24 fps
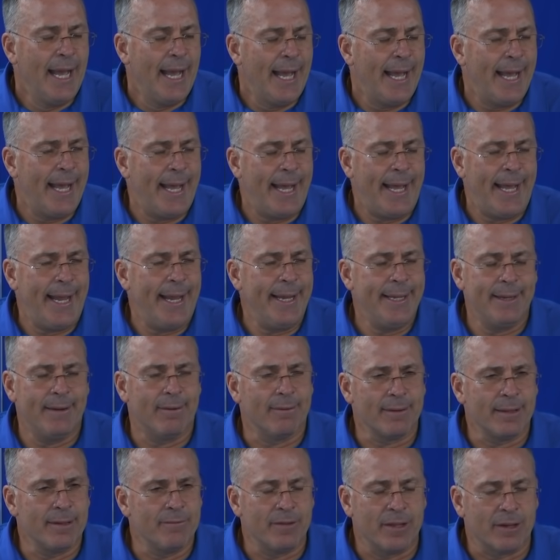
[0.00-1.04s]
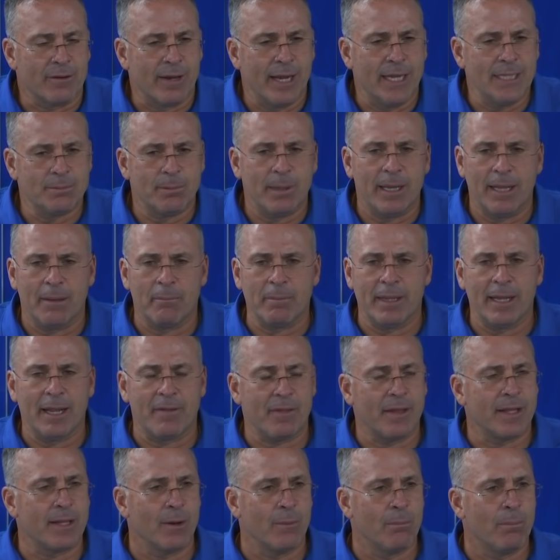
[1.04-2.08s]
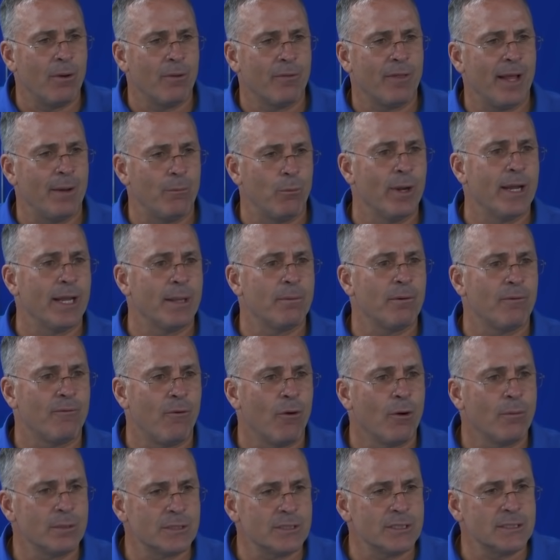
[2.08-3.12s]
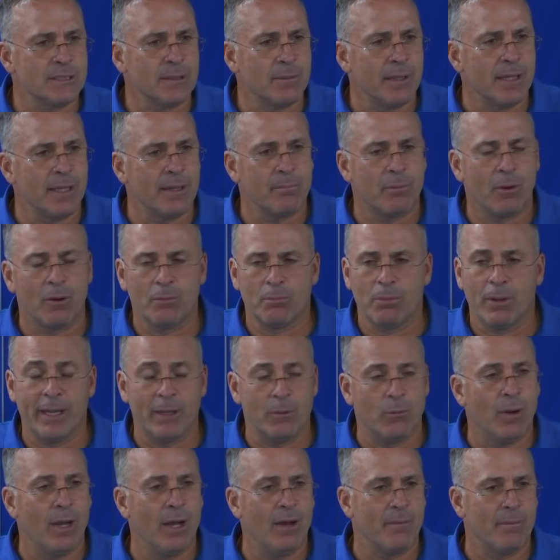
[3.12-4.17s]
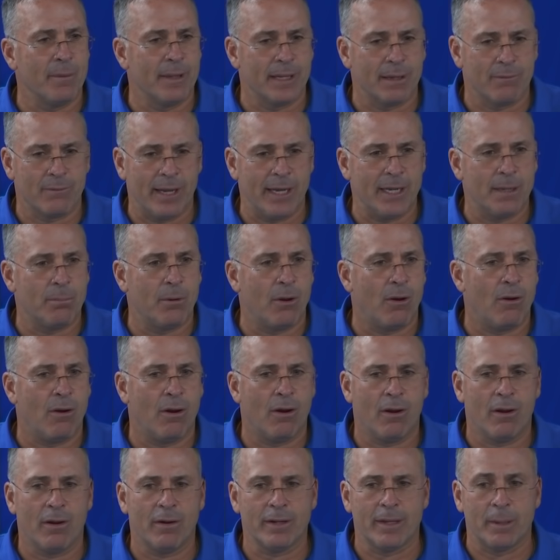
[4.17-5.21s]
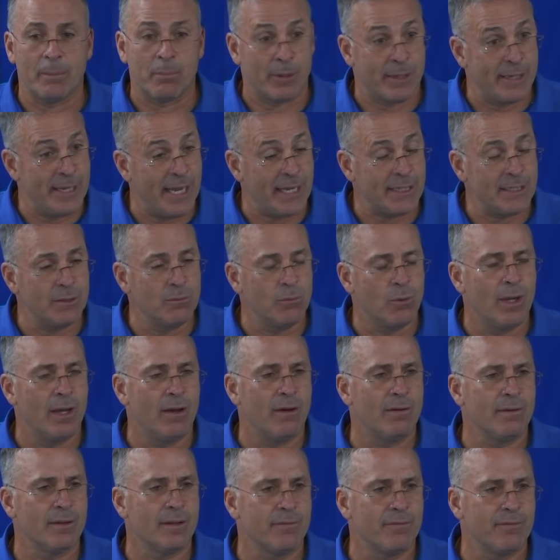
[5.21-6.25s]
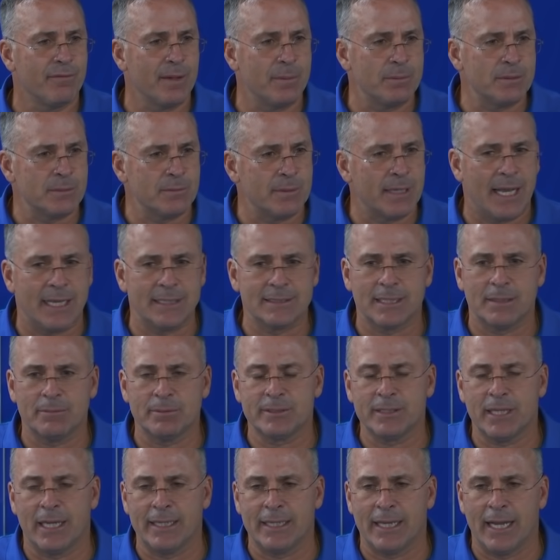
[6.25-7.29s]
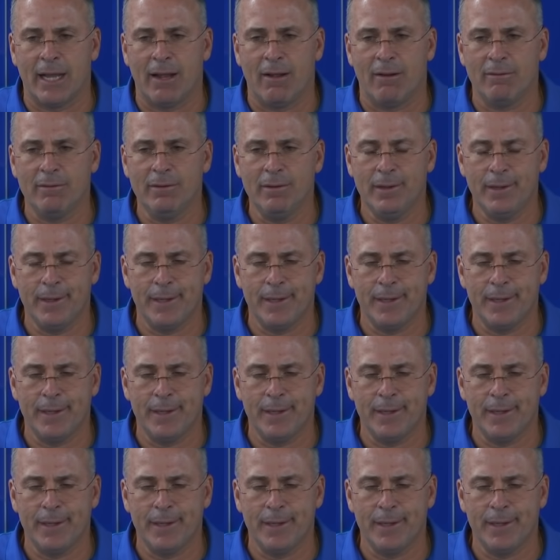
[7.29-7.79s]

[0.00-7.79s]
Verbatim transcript: Uh, I don't give their grades, but I mean, I think they both had winning performances. I mean, they both played well. I mean, they ran the ball hard, they protected well, they flipped some guys upside down.